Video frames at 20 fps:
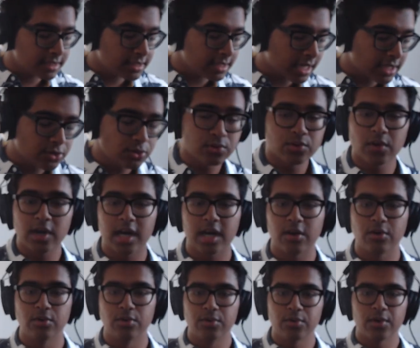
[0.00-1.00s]
I don't know
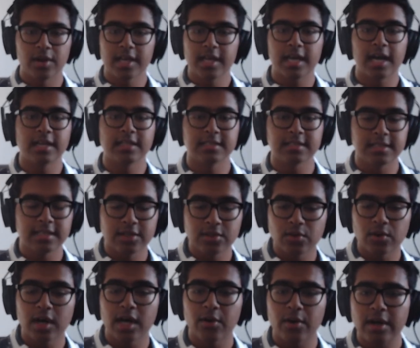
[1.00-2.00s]
how, right? You know
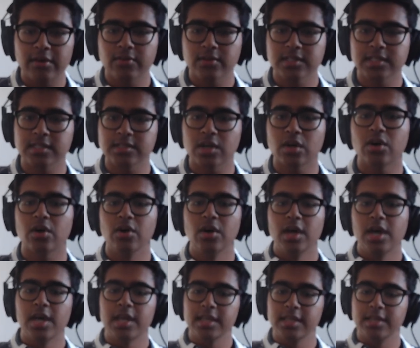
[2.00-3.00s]
how everyone says, oh,
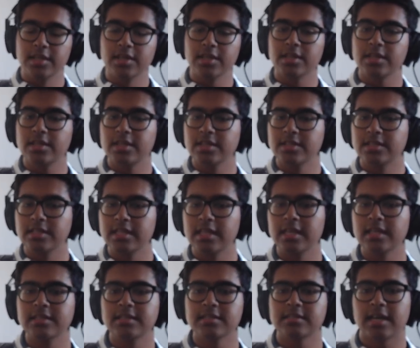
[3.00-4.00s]
you
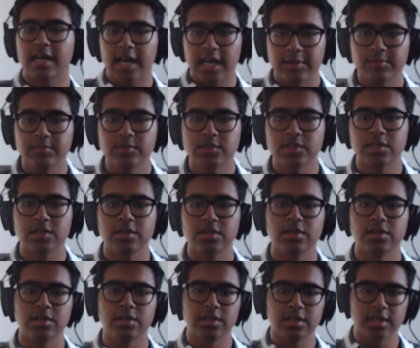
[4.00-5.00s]
need time to,
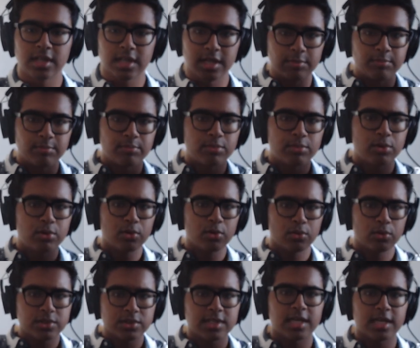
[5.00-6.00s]
like, process
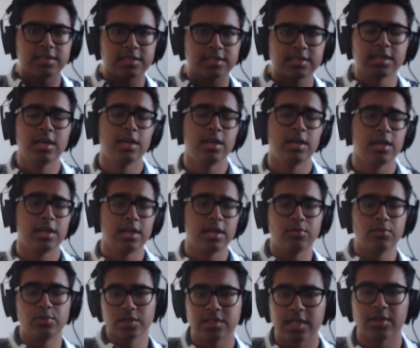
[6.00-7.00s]
results day.
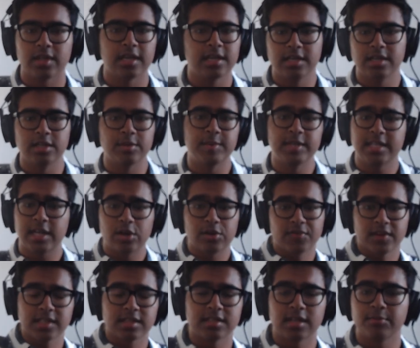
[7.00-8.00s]
You're going to be
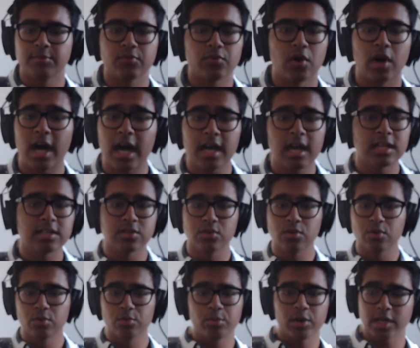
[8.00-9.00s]
terrified the night before. I had
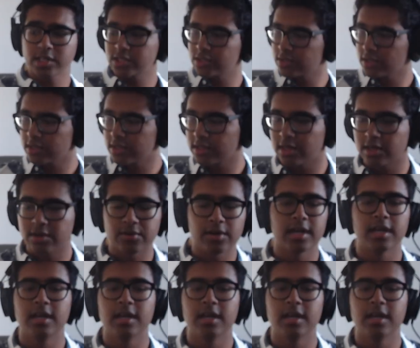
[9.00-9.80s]
no pressure, none of that,